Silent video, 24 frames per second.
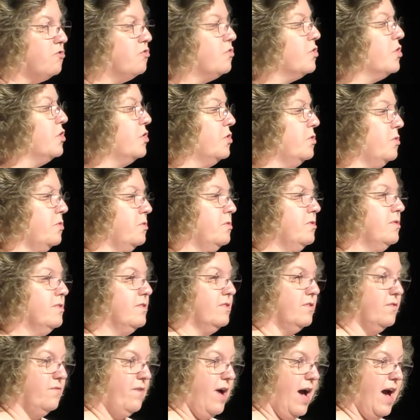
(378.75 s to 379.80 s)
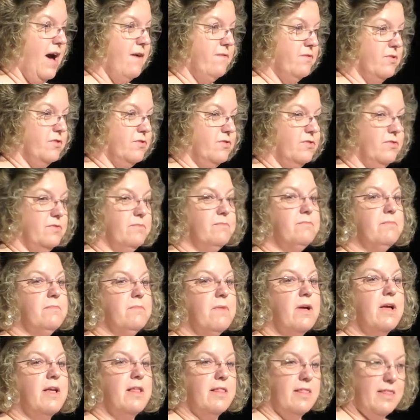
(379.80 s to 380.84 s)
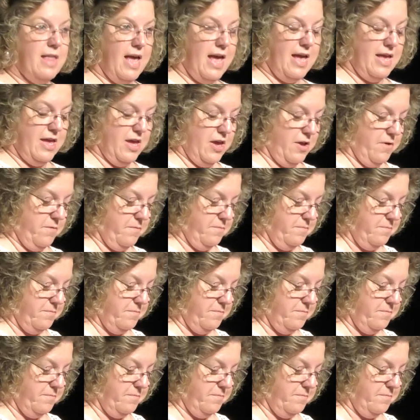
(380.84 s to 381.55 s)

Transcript: true survivors. Thank you.